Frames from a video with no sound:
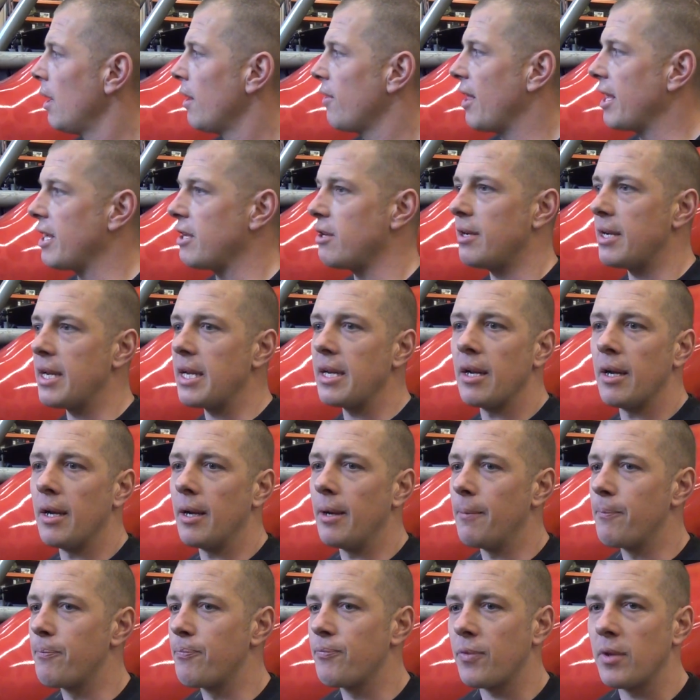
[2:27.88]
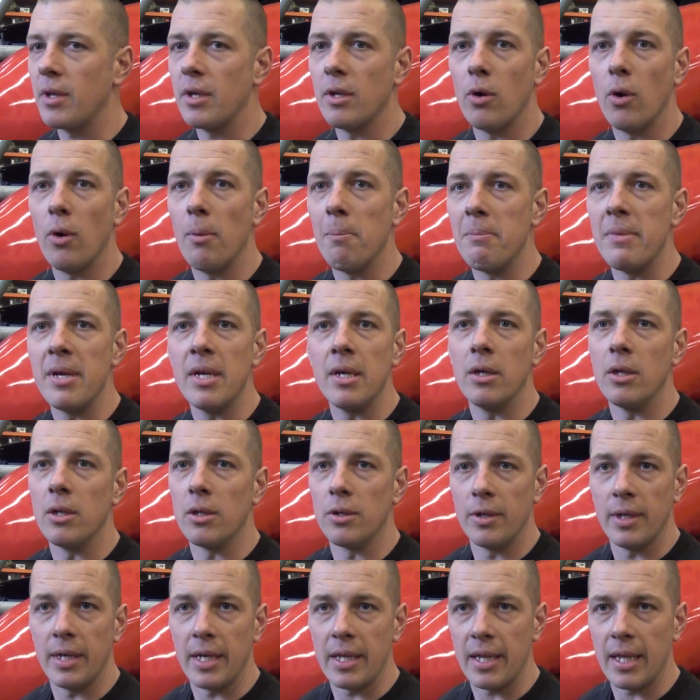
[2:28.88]
that you need a mill
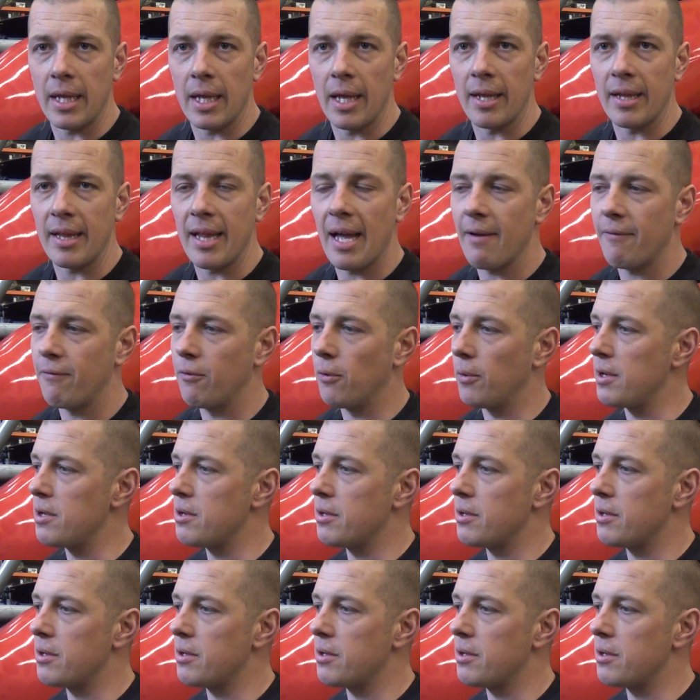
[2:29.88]
or anything like that for.